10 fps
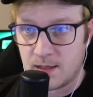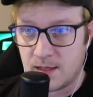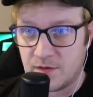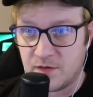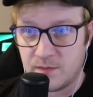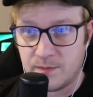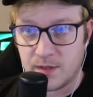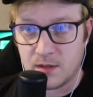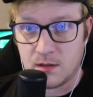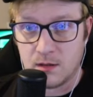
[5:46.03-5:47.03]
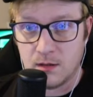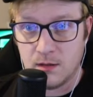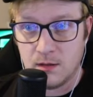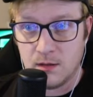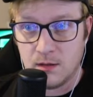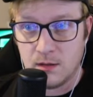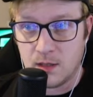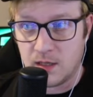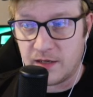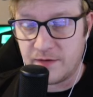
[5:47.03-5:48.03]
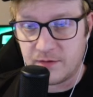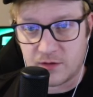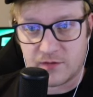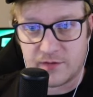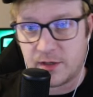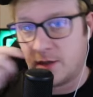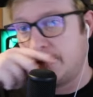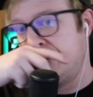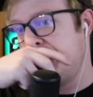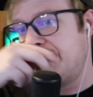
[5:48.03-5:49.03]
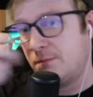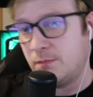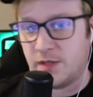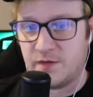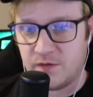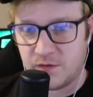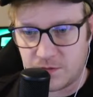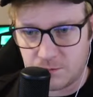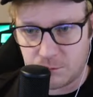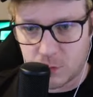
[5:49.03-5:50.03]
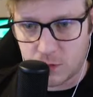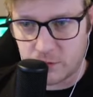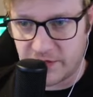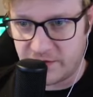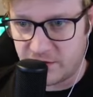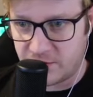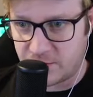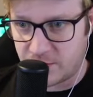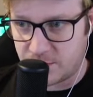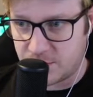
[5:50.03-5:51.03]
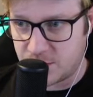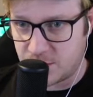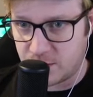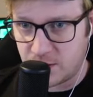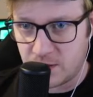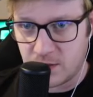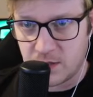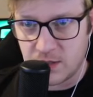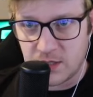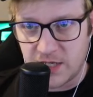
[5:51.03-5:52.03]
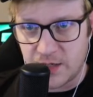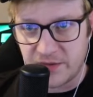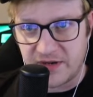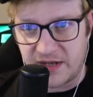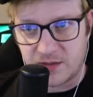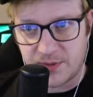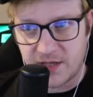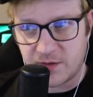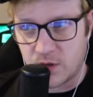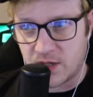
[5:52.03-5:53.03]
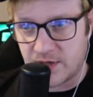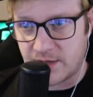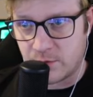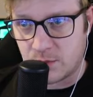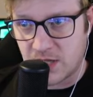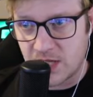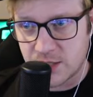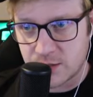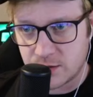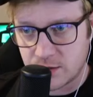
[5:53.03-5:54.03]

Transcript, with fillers: I spell. Uh, I think these cards are very good, but it's more reasons for them to do it. Any reason not to play the one of Inevitable Clash?